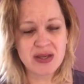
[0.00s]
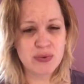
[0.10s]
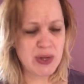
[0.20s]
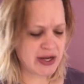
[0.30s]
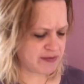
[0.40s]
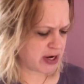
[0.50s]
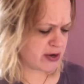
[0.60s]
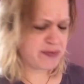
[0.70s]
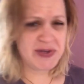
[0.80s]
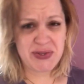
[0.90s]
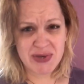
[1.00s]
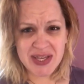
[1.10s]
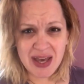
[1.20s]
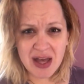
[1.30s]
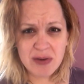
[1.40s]
whatever, I hope this
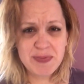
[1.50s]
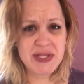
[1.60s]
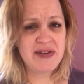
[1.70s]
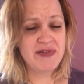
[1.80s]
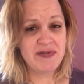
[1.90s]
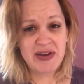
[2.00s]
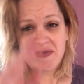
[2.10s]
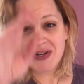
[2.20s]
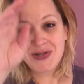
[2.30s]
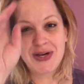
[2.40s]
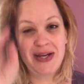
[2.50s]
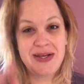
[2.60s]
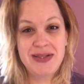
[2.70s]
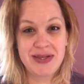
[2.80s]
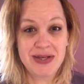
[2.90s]
really helps. And if you've never tried
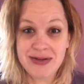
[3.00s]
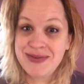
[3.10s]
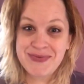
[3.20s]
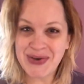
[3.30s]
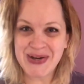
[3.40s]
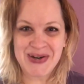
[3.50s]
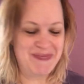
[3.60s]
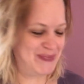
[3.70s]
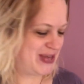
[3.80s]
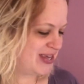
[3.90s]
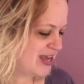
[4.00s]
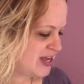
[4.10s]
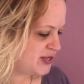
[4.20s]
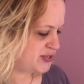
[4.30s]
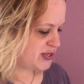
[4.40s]
it, then welcome.
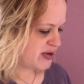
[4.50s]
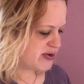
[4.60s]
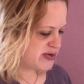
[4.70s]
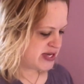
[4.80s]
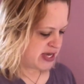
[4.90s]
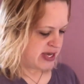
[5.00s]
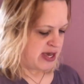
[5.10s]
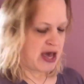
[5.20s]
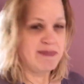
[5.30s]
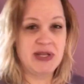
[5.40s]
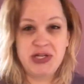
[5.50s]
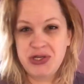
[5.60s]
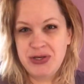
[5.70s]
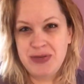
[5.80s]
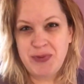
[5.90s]
So I'm going to show
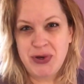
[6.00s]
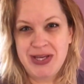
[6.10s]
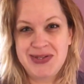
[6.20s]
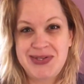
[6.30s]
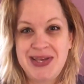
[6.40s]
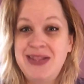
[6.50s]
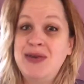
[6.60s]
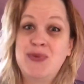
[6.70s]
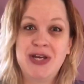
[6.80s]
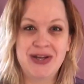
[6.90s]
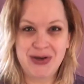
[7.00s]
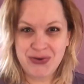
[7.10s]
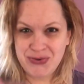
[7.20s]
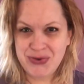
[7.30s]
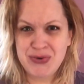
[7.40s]
you the points and then we're going to go
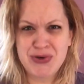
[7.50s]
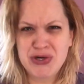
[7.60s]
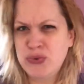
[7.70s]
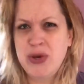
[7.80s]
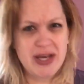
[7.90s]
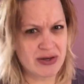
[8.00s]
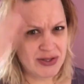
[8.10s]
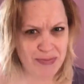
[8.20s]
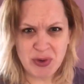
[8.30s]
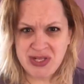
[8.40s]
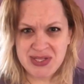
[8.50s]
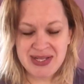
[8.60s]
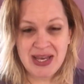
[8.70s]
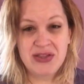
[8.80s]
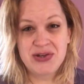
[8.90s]
through it real quick, the points
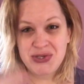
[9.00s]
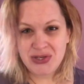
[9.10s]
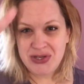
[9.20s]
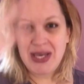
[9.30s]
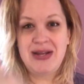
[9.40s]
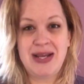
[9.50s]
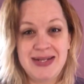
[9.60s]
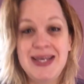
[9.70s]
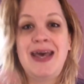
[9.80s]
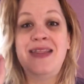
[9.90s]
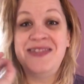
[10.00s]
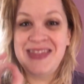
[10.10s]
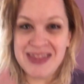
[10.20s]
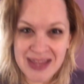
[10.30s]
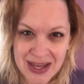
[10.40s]
together, so you get an idea,
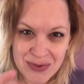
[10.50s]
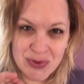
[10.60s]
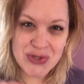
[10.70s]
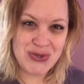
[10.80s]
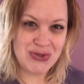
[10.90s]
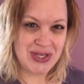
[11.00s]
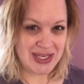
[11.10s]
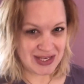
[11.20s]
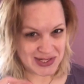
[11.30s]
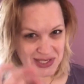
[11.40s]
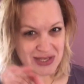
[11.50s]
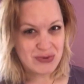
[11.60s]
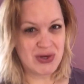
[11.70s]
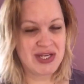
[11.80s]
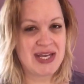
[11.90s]
and then we'll do the easy and
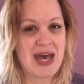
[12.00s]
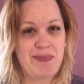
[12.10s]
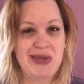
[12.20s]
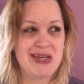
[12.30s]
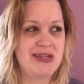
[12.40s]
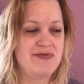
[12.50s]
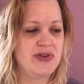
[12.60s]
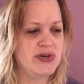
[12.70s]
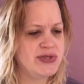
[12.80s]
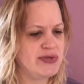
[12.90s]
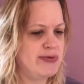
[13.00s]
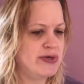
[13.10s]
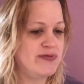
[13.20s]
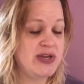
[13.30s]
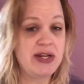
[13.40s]
quick tapping. And for those of you
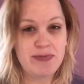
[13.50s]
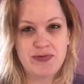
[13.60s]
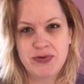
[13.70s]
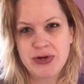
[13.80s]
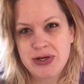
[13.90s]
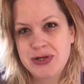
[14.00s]
who've done it before,